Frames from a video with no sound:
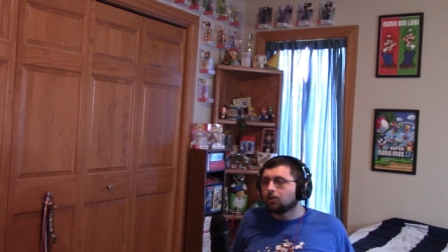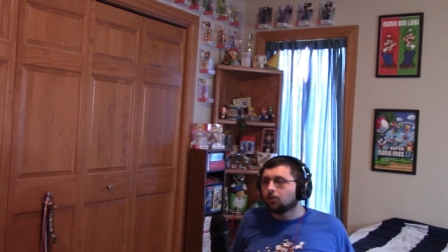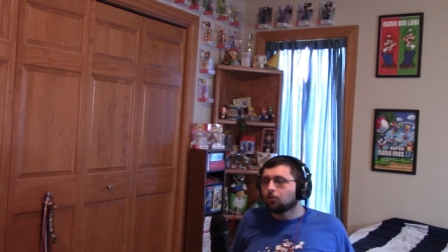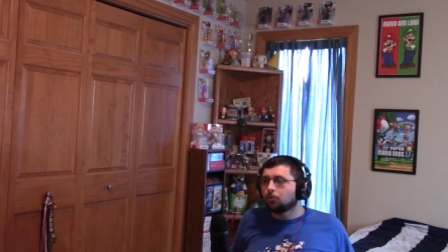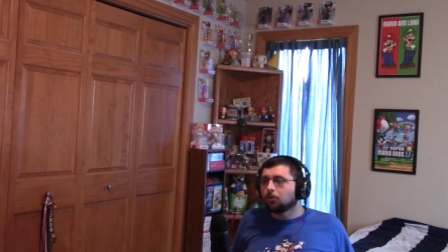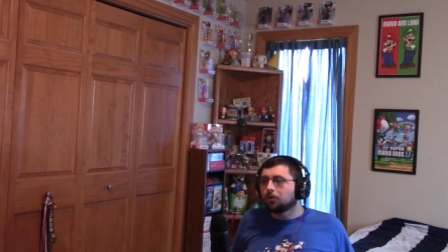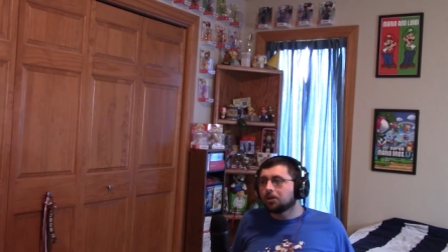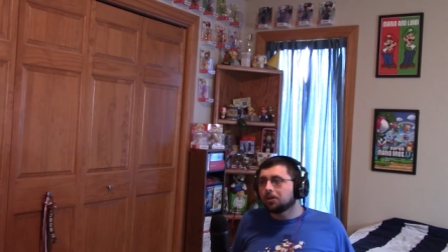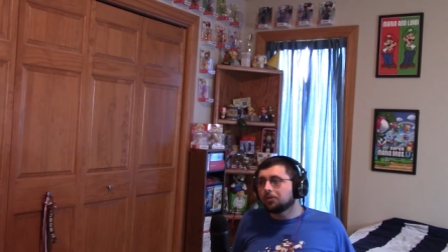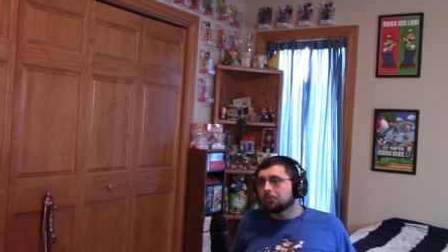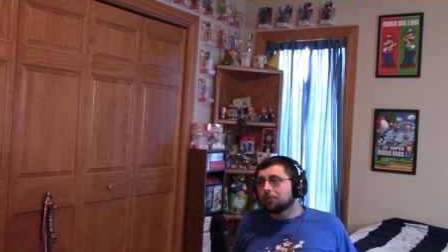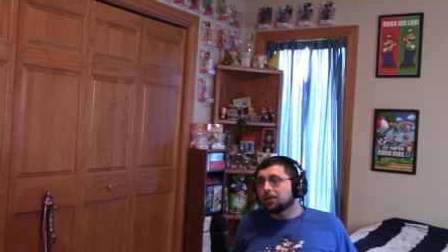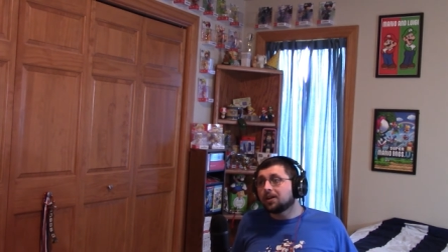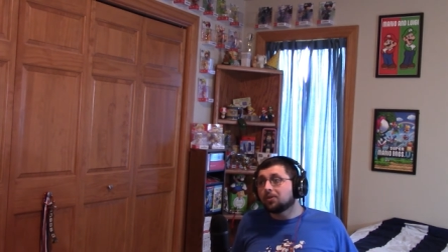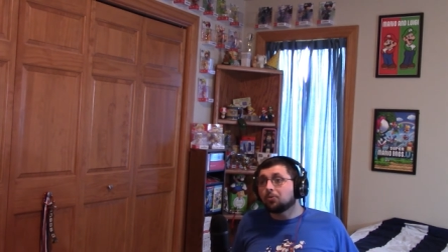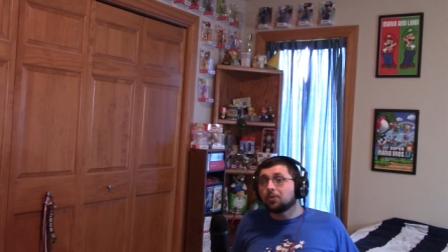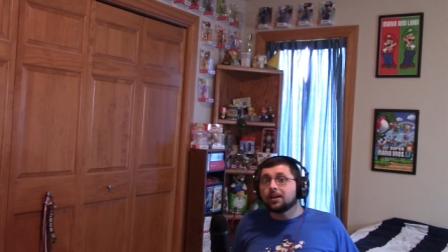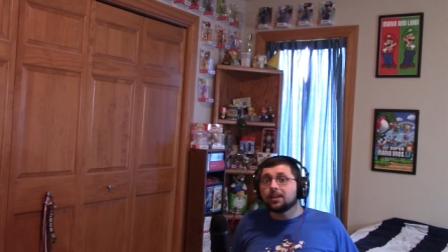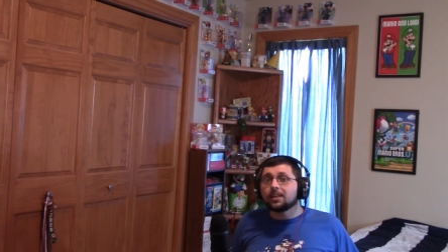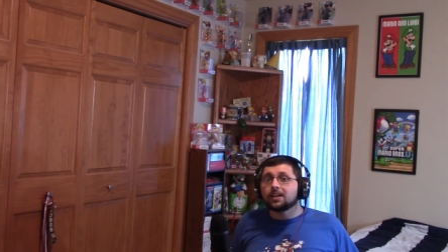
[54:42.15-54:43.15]

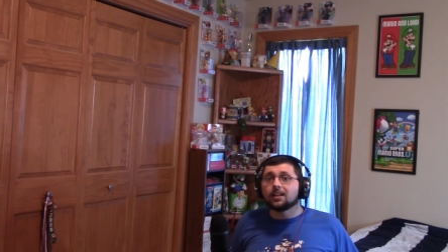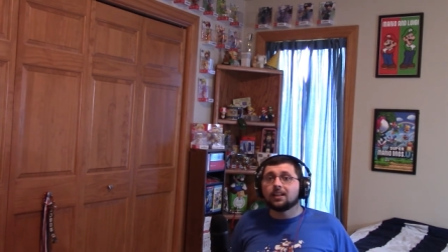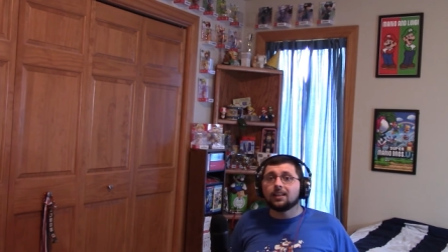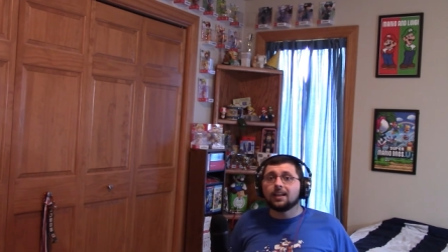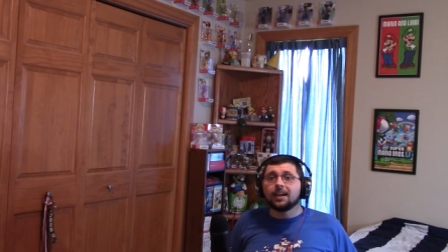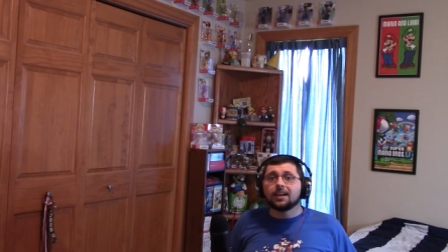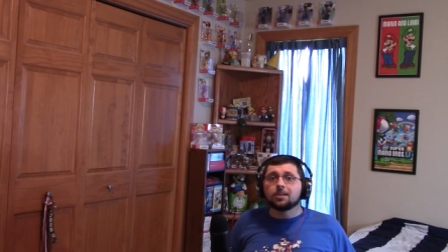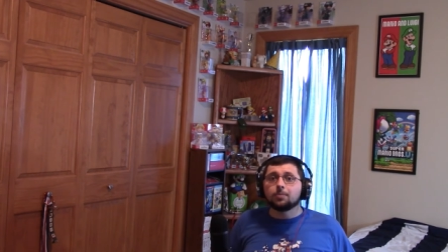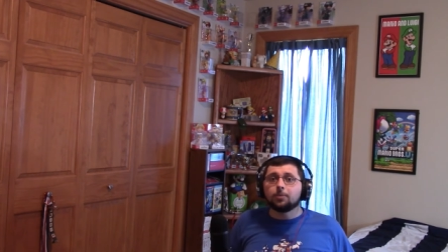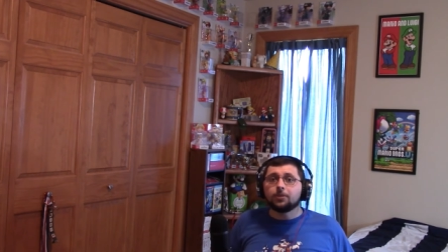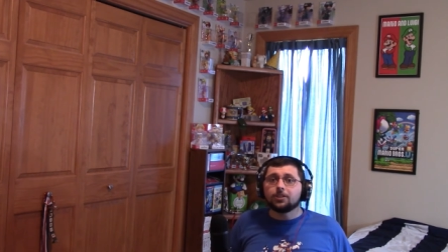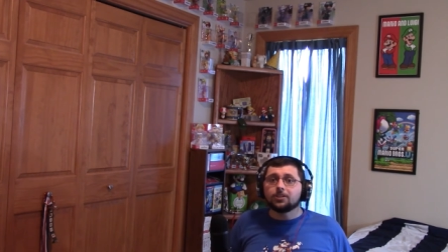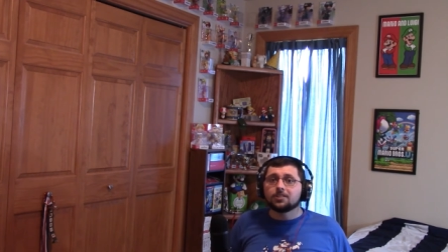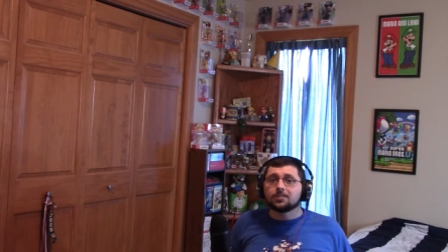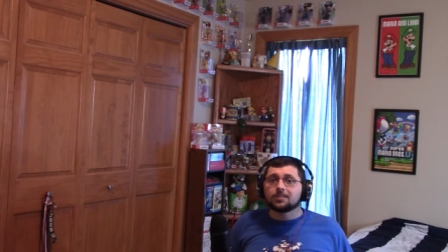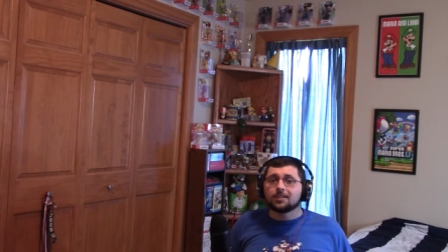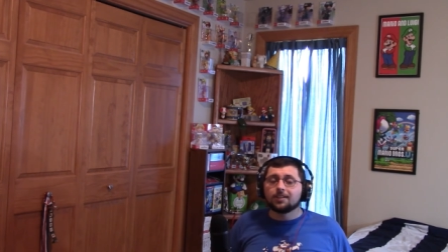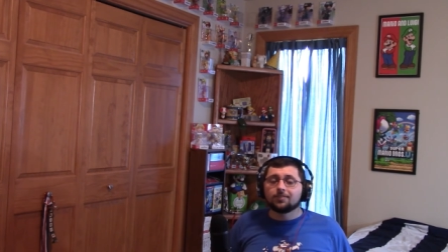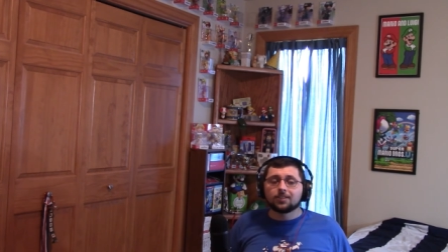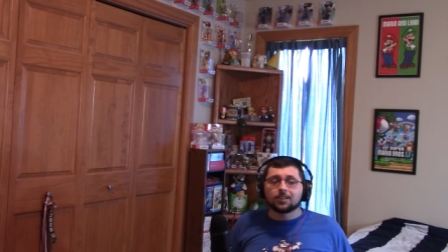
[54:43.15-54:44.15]
where one of the collectibles
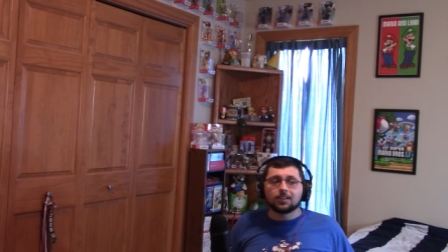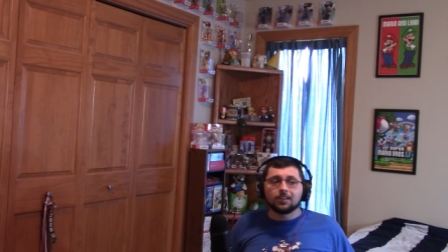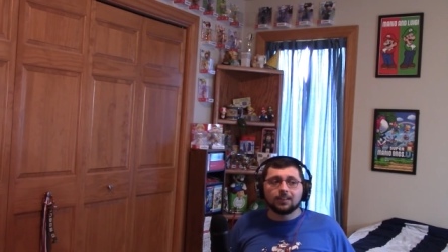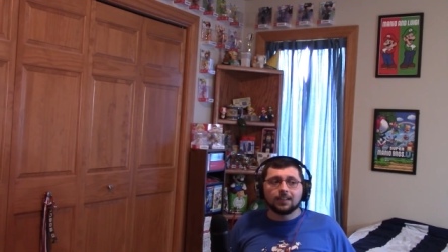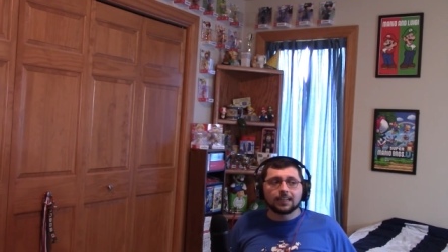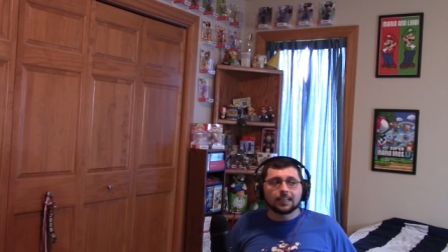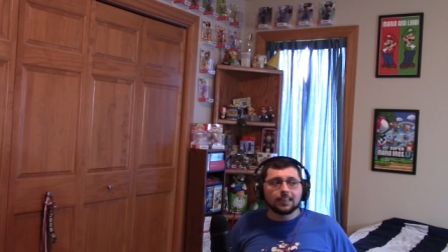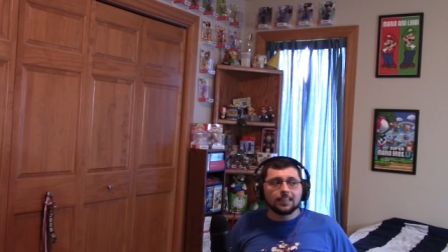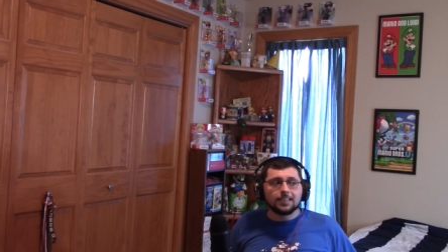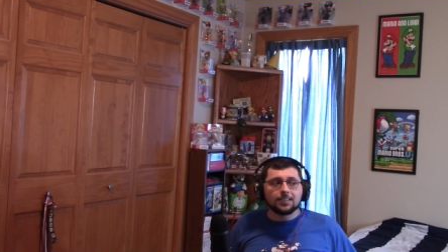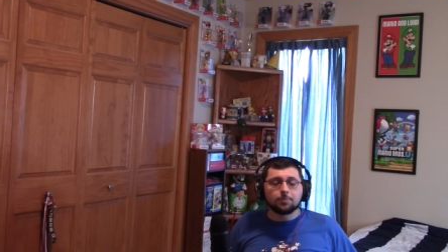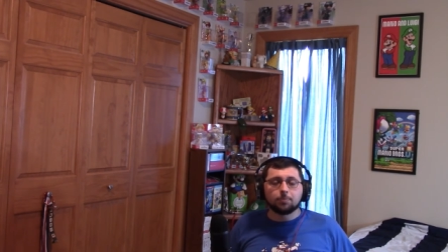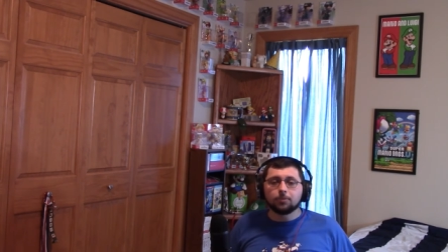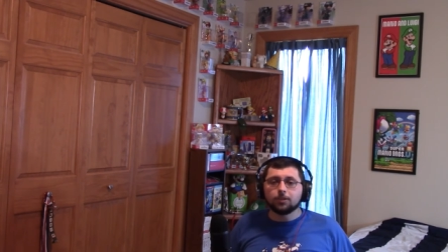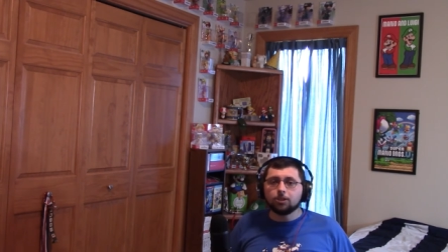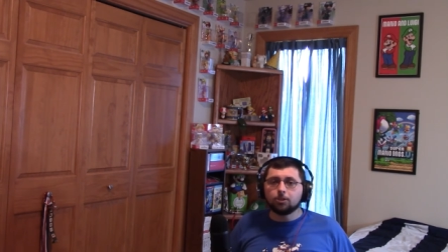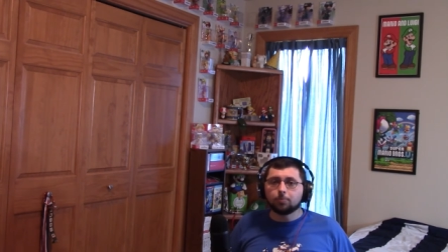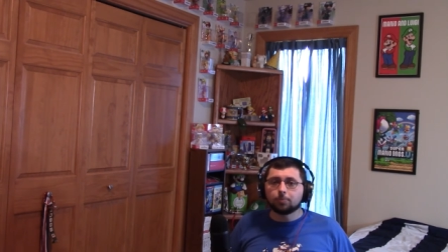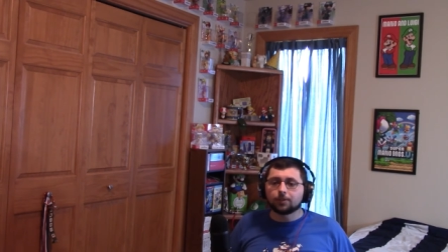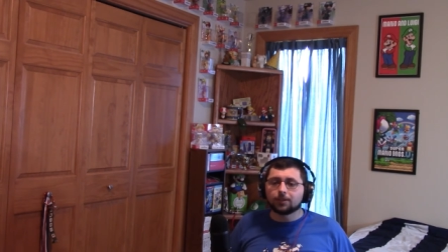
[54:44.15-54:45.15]
is you have to collect these
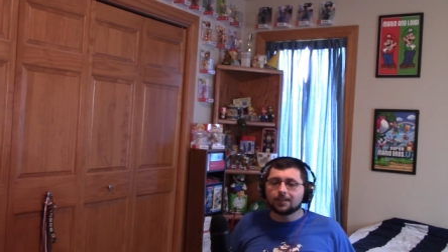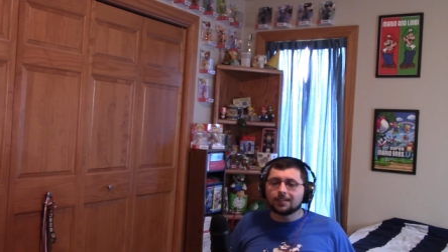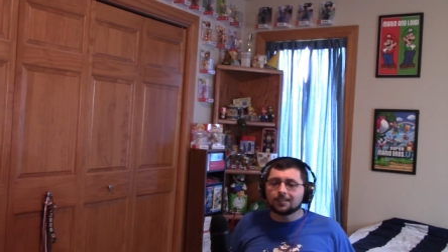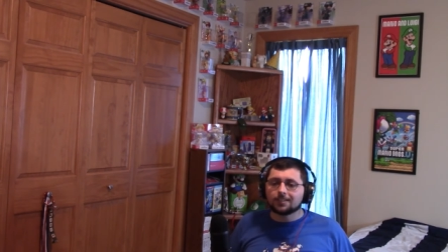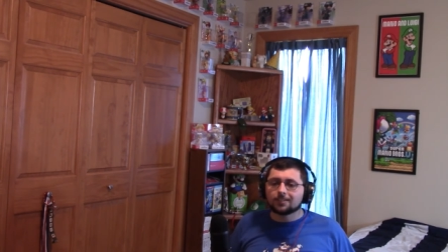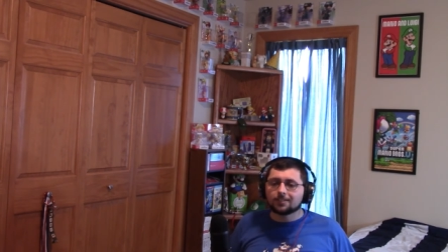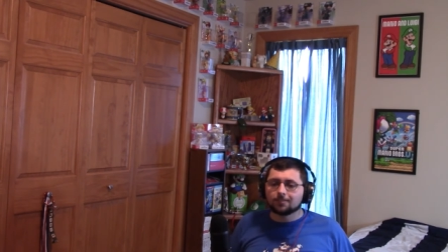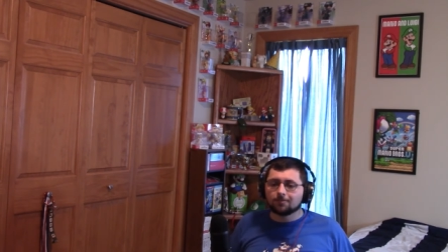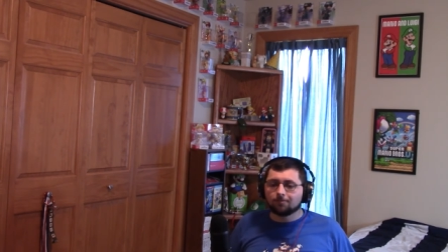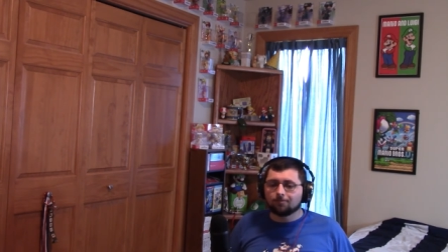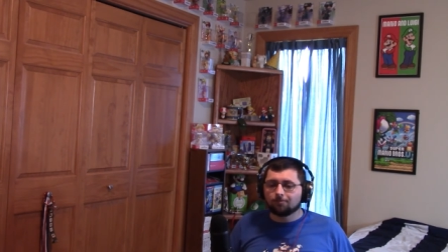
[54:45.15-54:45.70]
blueprints